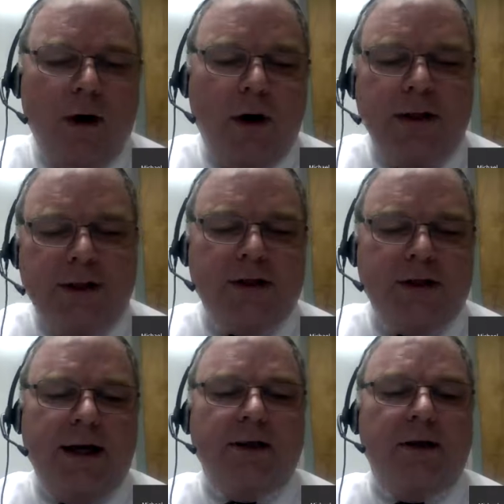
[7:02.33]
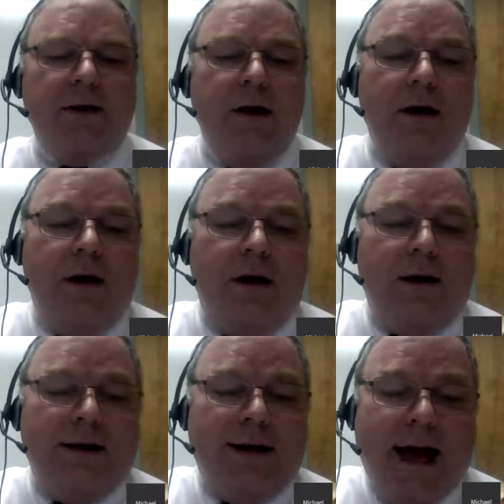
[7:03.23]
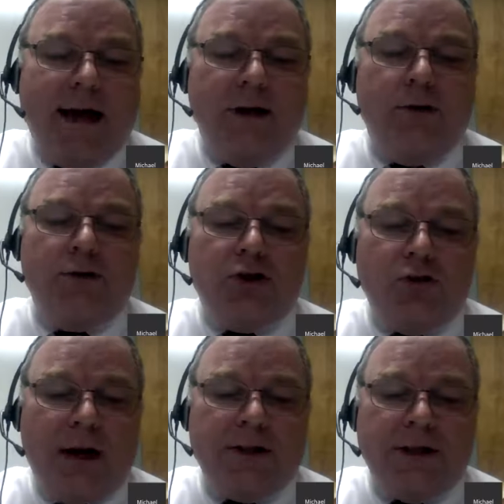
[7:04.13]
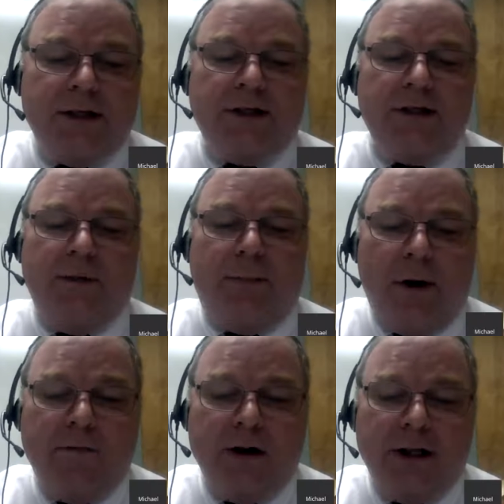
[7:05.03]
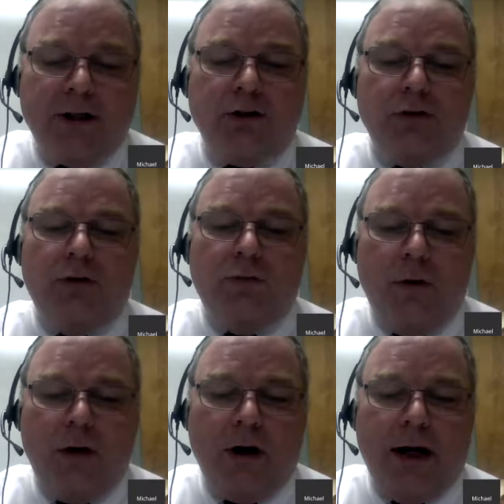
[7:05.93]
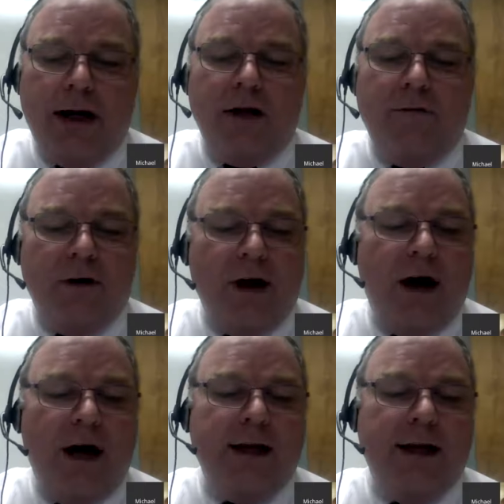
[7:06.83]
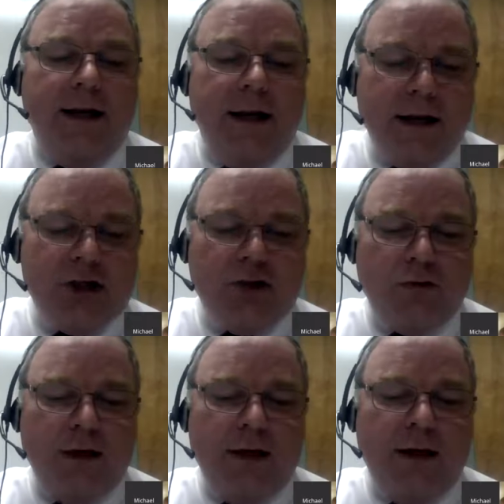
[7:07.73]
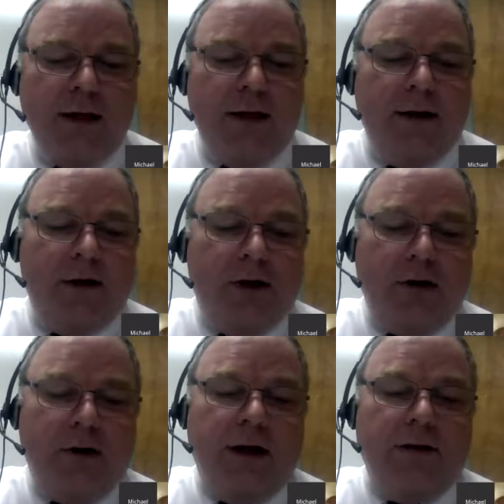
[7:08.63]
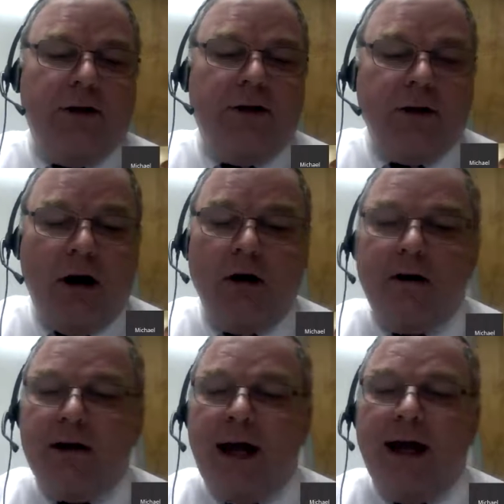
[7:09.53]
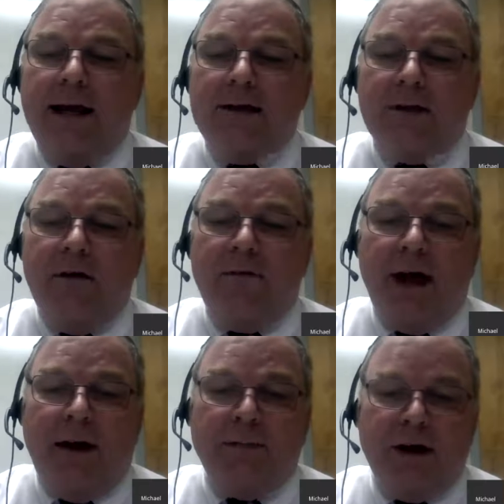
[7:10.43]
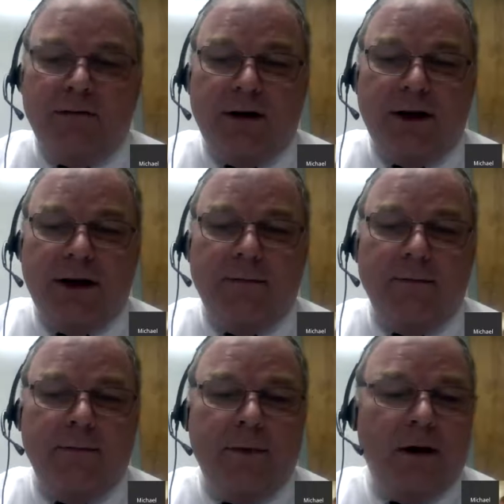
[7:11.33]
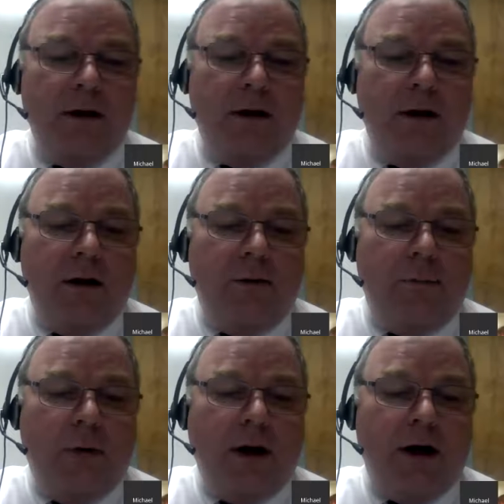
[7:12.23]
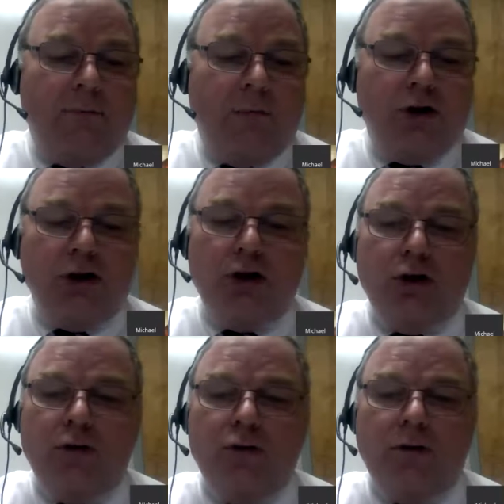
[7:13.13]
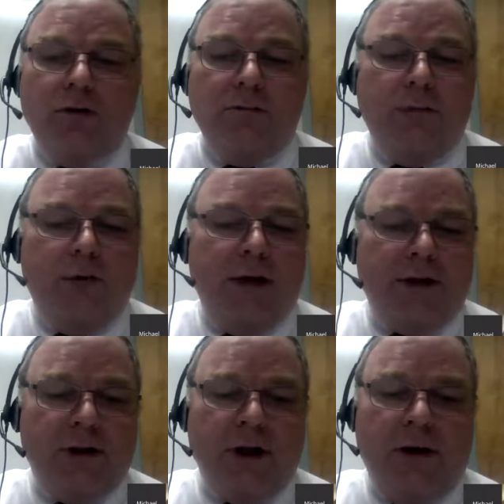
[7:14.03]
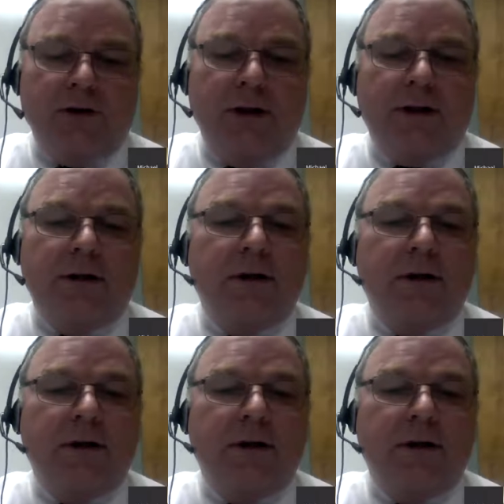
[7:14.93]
Number one, he says, Daniel stresses the providential working of God in history during the dark days of captivity. Point number two, oh boy, I just lost it.